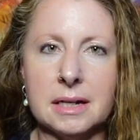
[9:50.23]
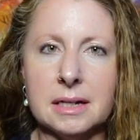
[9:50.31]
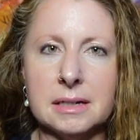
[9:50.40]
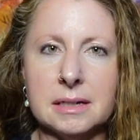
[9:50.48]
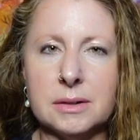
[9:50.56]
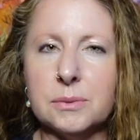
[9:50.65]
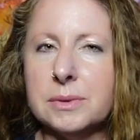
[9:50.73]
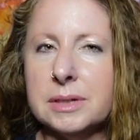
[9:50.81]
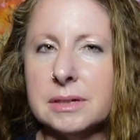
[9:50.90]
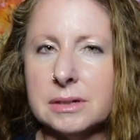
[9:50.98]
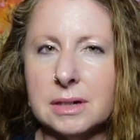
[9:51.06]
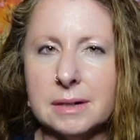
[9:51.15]
And
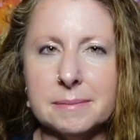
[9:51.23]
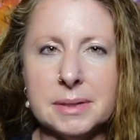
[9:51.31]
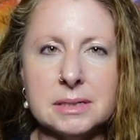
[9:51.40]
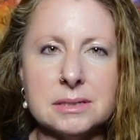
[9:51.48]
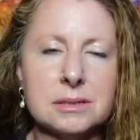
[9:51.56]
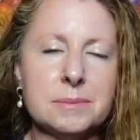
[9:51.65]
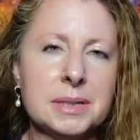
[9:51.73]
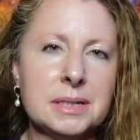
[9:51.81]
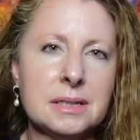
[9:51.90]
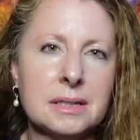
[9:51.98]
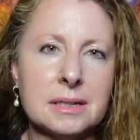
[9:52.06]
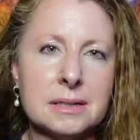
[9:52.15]
we are not meant to be
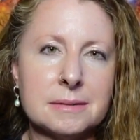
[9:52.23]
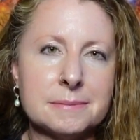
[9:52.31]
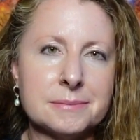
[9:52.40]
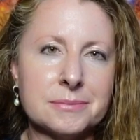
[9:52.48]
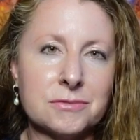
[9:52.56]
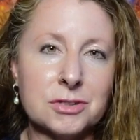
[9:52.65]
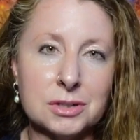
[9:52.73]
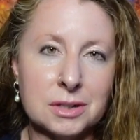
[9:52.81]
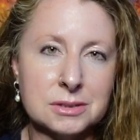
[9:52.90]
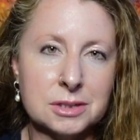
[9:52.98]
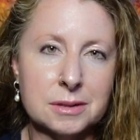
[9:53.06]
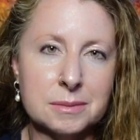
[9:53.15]
in that for
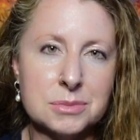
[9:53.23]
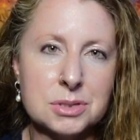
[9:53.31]
long term.